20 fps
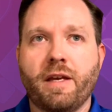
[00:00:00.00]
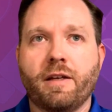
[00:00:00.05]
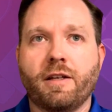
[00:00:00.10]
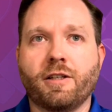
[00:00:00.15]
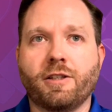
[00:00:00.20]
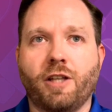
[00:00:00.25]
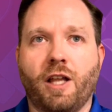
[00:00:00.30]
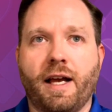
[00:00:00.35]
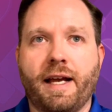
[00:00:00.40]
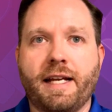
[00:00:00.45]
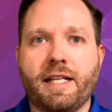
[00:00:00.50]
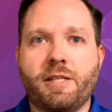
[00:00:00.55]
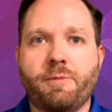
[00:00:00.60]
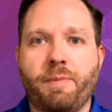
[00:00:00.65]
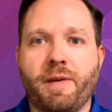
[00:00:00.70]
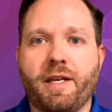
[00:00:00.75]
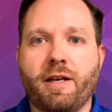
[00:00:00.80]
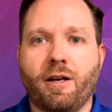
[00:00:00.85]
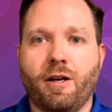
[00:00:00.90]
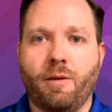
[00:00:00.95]
clients
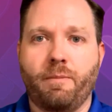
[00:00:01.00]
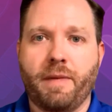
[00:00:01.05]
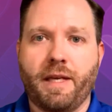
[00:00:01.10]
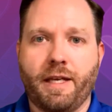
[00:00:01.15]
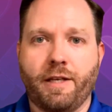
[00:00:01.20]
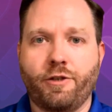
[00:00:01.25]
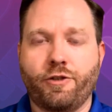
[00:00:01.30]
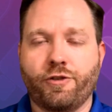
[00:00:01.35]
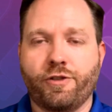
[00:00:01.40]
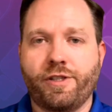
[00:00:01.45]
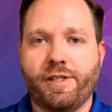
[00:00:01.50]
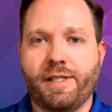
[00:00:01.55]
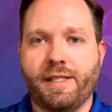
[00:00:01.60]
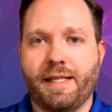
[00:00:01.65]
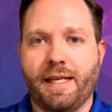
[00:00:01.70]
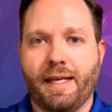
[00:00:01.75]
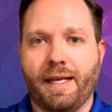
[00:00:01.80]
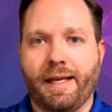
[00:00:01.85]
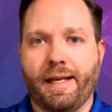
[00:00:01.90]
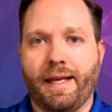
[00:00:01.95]
become
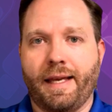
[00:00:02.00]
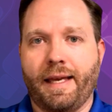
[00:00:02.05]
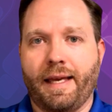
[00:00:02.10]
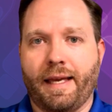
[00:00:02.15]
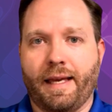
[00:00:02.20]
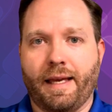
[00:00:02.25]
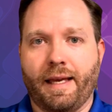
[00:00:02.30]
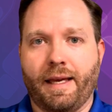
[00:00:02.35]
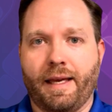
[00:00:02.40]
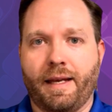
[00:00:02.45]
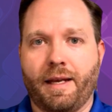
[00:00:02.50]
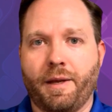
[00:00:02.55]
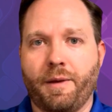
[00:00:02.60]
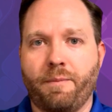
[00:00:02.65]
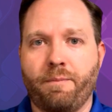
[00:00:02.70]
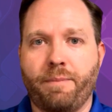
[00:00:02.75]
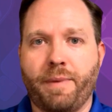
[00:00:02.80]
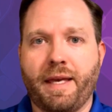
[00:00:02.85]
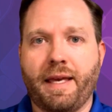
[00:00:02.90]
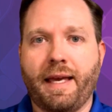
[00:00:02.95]
interested in
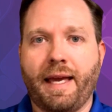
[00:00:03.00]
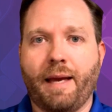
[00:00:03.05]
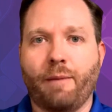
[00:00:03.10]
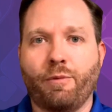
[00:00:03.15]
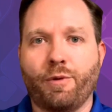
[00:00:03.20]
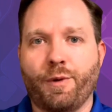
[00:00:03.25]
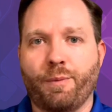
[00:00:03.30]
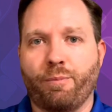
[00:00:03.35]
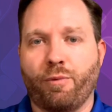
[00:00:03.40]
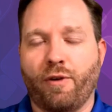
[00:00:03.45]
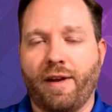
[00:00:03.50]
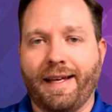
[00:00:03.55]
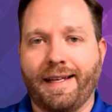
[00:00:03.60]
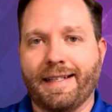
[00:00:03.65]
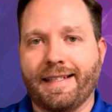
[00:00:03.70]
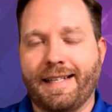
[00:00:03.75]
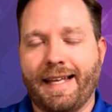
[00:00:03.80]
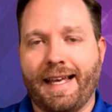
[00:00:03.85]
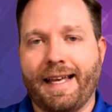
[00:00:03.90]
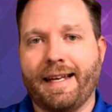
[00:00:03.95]
being able to bring
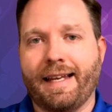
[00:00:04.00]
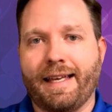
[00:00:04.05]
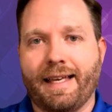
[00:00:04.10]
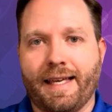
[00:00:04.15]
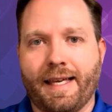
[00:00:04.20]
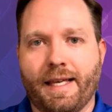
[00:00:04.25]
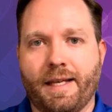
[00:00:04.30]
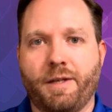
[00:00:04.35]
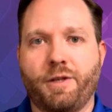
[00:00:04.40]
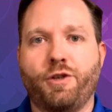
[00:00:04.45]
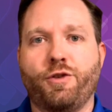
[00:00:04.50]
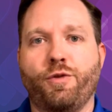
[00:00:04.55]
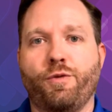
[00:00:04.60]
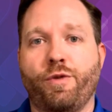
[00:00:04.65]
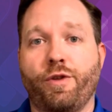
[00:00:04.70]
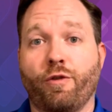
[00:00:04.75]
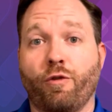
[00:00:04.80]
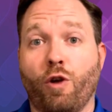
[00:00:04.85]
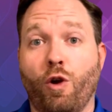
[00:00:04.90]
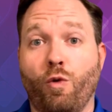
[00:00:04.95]
data into
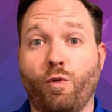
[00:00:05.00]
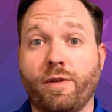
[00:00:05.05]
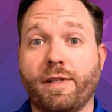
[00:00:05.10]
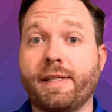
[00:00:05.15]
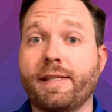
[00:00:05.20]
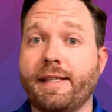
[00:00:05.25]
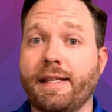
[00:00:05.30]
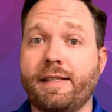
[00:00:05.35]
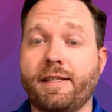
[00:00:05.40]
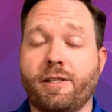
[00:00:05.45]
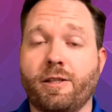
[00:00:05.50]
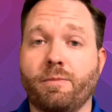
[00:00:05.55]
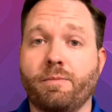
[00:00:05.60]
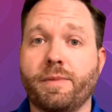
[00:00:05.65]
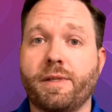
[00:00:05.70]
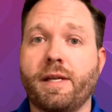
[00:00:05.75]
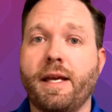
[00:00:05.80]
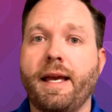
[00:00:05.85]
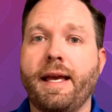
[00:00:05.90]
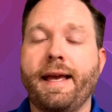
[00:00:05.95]
their own
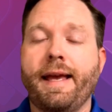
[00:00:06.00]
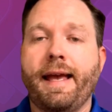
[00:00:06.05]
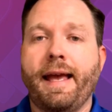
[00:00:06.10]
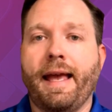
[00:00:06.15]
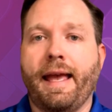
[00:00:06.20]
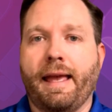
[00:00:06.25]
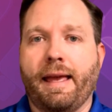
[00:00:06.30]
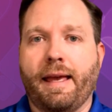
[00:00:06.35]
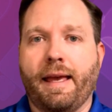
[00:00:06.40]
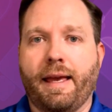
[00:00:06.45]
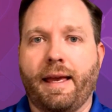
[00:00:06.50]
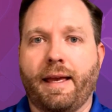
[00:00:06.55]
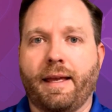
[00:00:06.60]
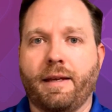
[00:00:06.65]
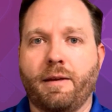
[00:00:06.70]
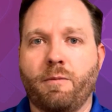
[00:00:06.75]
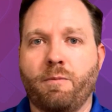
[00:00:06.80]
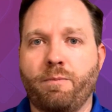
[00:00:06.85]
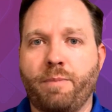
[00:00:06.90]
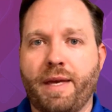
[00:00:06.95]
systems
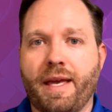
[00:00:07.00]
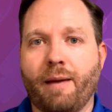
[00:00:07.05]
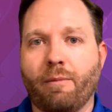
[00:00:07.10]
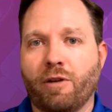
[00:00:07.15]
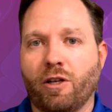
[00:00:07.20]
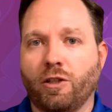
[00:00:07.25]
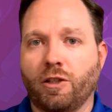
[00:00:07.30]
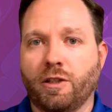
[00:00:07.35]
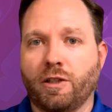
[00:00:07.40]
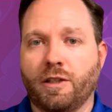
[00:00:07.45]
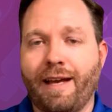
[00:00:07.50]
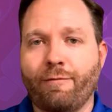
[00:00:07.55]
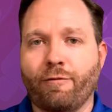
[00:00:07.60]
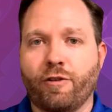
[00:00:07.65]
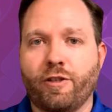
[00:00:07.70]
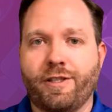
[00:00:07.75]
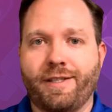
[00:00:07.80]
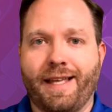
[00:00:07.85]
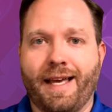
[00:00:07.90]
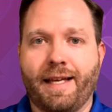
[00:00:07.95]
and be able to
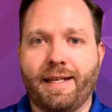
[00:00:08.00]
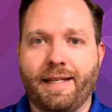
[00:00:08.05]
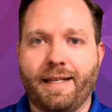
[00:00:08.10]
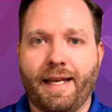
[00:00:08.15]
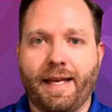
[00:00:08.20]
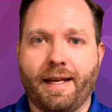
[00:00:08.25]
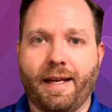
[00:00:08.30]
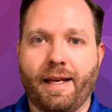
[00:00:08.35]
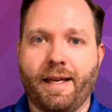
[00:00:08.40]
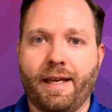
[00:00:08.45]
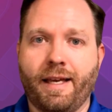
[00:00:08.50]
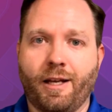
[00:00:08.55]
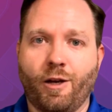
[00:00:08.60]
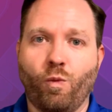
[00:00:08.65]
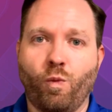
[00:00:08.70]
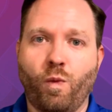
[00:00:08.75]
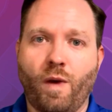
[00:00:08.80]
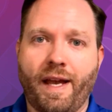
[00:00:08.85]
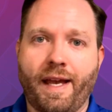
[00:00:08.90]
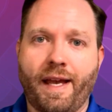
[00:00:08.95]
leverage that data in a
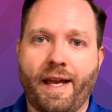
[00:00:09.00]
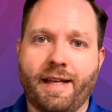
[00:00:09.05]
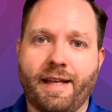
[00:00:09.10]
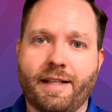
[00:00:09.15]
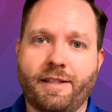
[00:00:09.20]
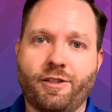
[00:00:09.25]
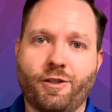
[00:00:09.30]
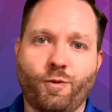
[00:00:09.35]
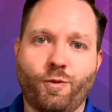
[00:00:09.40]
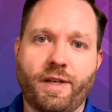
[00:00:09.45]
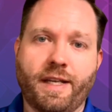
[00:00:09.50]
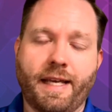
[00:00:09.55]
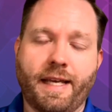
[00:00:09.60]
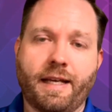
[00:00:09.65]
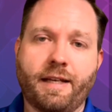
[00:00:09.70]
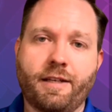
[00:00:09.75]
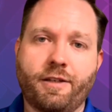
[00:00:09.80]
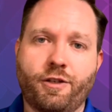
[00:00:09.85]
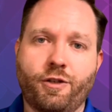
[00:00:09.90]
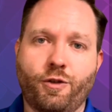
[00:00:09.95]
way that's
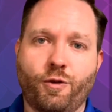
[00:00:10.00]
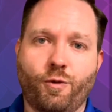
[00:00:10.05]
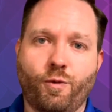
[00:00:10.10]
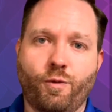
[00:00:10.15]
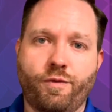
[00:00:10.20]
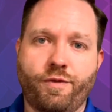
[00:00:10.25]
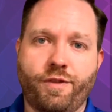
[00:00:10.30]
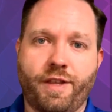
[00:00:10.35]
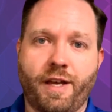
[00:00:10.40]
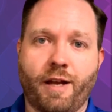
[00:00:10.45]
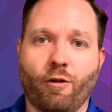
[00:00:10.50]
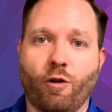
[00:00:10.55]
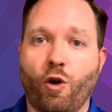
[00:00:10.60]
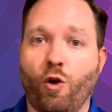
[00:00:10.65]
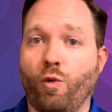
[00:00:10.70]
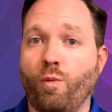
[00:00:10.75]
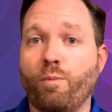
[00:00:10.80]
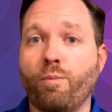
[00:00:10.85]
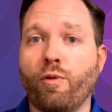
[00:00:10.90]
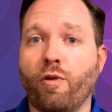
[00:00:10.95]
unique to their
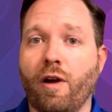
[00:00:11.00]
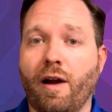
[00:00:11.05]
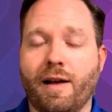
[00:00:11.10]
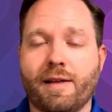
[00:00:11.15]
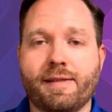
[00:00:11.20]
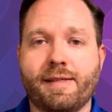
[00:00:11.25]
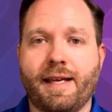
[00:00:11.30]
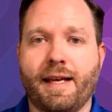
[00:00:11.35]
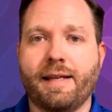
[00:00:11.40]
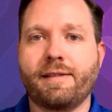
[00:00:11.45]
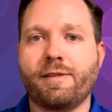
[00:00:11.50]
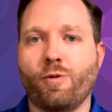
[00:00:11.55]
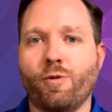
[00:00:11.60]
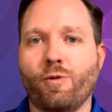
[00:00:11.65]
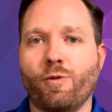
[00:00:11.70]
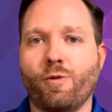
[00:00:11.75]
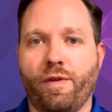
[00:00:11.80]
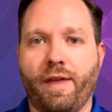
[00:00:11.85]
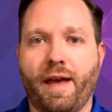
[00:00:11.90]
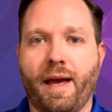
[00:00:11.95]
own process
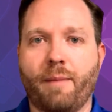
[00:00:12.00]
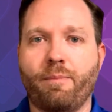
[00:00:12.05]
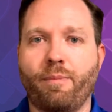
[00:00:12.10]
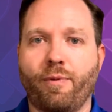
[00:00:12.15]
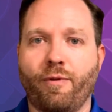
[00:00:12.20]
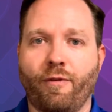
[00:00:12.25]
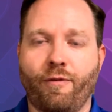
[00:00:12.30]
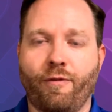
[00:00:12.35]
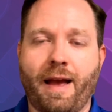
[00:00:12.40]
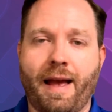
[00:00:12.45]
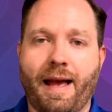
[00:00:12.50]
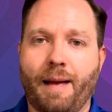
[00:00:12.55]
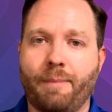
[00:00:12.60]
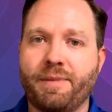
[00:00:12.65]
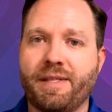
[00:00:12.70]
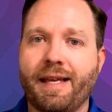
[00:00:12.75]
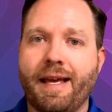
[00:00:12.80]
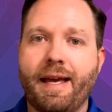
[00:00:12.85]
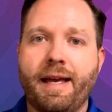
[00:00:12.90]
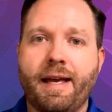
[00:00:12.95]
or that perhaps